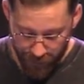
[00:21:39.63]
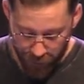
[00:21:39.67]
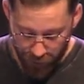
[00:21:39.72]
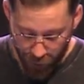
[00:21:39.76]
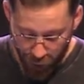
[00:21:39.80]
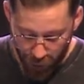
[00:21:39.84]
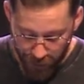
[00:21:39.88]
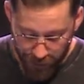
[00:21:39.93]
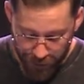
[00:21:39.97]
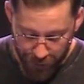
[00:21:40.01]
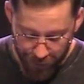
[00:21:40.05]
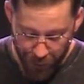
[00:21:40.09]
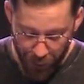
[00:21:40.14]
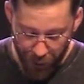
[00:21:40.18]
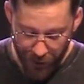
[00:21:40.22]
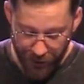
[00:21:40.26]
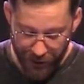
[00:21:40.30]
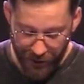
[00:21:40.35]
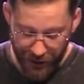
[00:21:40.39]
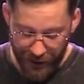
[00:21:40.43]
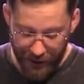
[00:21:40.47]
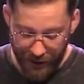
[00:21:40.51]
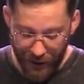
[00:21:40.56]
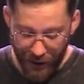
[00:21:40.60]
Romans
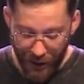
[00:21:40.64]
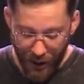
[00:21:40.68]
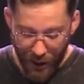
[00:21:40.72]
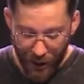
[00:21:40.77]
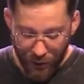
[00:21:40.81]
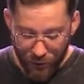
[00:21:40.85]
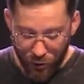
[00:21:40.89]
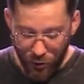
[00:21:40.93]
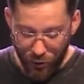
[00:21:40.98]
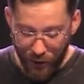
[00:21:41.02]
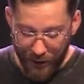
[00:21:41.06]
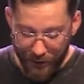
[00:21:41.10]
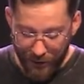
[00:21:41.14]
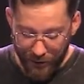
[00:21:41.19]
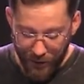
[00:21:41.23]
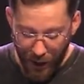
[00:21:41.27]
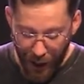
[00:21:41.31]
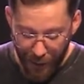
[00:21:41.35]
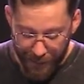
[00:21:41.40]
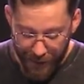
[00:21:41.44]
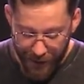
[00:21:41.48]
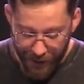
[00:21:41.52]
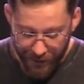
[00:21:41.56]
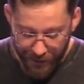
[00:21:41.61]
14. So let's
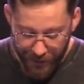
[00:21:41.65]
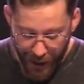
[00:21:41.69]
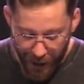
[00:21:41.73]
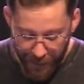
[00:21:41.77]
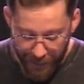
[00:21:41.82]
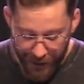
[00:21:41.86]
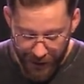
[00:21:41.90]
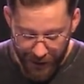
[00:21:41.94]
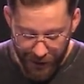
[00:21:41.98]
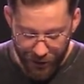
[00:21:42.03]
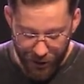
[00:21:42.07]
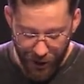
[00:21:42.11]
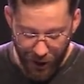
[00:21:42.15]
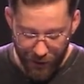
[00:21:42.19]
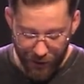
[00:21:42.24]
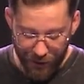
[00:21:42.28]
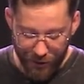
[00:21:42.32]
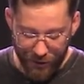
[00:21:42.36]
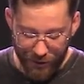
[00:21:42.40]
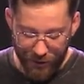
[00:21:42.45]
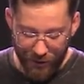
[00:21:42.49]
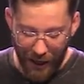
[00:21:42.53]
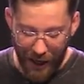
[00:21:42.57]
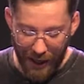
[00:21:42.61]
stop condemning each other.
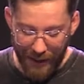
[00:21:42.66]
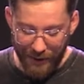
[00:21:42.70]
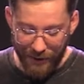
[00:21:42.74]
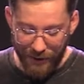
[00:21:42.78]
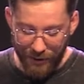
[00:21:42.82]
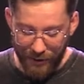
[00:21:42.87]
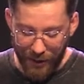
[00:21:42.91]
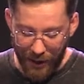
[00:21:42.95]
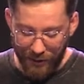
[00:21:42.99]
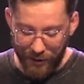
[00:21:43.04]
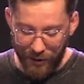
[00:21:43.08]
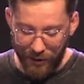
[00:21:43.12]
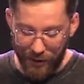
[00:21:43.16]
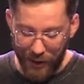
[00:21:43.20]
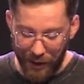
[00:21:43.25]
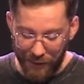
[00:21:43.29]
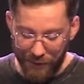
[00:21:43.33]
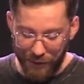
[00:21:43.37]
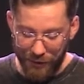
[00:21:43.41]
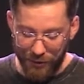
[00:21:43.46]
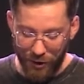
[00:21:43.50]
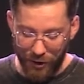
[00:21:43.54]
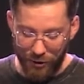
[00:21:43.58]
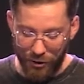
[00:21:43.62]
Decide instead to live
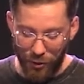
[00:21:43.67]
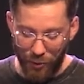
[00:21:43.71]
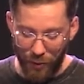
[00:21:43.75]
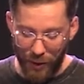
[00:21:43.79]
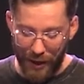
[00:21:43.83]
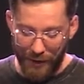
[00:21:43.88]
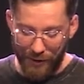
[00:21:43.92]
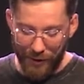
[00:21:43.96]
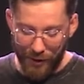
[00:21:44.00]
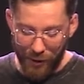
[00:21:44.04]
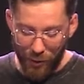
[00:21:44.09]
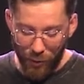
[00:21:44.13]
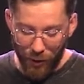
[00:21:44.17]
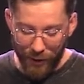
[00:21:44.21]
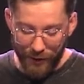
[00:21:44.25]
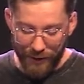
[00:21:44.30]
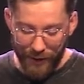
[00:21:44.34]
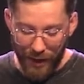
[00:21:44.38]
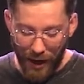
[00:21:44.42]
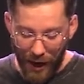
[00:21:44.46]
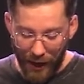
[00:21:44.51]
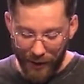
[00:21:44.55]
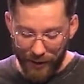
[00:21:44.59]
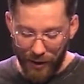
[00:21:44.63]
in such a way that you will
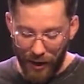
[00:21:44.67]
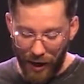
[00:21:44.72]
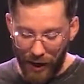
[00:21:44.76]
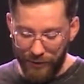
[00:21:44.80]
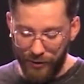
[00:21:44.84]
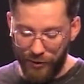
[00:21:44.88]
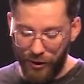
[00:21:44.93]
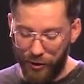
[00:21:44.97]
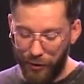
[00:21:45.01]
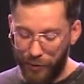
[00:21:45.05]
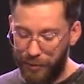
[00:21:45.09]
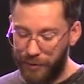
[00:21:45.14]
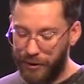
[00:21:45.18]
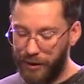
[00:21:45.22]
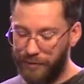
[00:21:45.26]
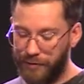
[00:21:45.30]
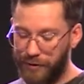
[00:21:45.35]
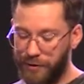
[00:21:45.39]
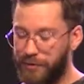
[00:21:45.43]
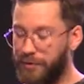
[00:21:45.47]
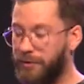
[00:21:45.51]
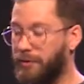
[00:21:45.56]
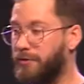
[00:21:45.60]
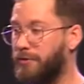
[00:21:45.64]
not cause another
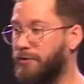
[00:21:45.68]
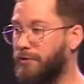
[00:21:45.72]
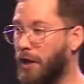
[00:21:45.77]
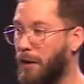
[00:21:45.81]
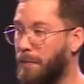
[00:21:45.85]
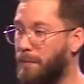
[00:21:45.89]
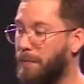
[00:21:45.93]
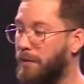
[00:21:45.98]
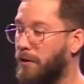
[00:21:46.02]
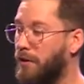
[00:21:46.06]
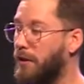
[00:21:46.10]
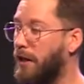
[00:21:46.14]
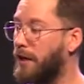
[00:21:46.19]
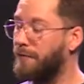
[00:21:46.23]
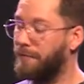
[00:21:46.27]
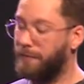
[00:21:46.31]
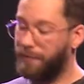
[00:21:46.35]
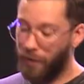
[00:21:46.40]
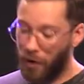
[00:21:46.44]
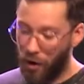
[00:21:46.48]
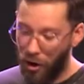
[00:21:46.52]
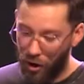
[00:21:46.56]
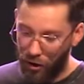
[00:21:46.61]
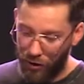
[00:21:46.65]
believer to stumble and
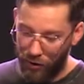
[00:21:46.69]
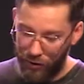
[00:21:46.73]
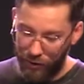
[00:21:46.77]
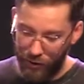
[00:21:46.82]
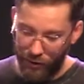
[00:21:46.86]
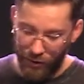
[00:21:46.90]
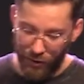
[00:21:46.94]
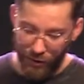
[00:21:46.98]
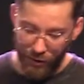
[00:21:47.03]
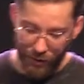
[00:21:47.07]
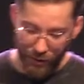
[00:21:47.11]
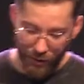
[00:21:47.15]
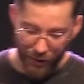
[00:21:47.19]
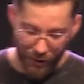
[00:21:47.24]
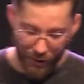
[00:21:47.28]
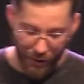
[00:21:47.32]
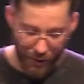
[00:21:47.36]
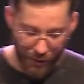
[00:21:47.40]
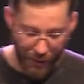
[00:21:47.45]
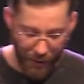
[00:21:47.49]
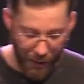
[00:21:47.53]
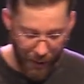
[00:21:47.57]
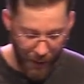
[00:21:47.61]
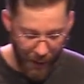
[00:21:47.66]
fall.
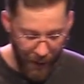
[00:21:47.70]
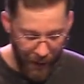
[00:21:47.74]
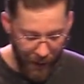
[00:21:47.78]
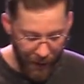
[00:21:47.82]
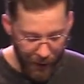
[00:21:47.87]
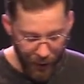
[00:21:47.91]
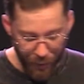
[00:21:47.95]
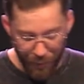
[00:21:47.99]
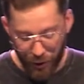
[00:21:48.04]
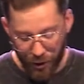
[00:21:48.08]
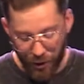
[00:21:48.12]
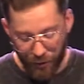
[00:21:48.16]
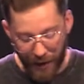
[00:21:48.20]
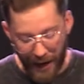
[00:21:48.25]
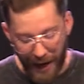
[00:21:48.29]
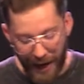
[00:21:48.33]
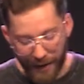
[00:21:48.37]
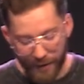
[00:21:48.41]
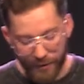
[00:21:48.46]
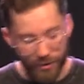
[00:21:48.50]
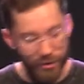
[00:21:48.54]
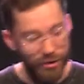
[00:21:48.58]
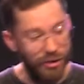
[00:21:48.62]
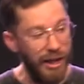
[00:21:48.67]
In the book of
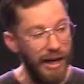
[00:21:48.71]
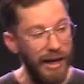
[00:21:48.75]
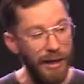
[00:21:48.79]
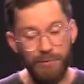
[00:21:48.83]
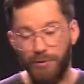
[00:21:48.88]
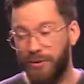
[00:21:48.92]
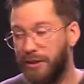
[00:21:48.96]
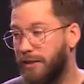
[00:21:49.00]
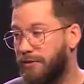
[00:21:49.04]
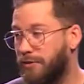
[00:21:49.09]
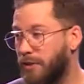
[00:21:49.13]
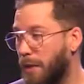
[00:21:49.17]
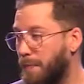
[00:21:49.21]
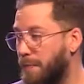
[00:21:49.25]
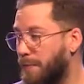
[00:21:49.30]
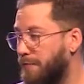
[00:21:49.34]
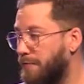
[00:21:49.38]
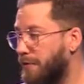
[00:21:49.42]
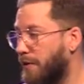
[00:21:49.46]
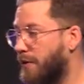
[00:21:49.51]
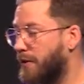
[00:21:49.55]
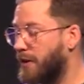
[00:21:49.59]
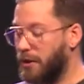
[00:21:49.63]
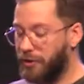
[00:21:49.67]
Acts, James gets up in
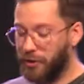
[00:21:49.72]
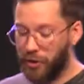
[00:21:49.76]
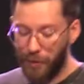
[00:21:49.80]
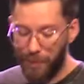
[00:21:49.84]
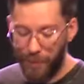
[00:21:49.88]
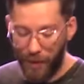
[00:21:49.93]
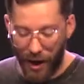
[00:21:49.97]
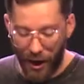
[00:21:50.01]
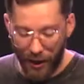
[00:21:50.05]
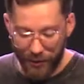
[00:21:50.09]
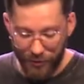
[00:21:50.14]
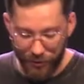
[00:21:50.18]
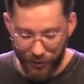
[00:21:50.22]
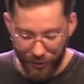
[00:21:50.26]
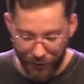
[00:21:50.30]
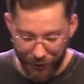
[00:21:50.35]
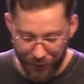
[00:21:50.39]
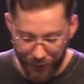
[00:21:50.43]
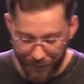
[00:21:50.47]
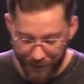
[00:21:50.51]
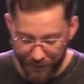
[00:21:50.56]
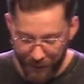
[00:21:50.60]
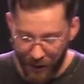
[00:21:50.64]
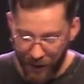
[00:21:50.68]
front of the other apostles.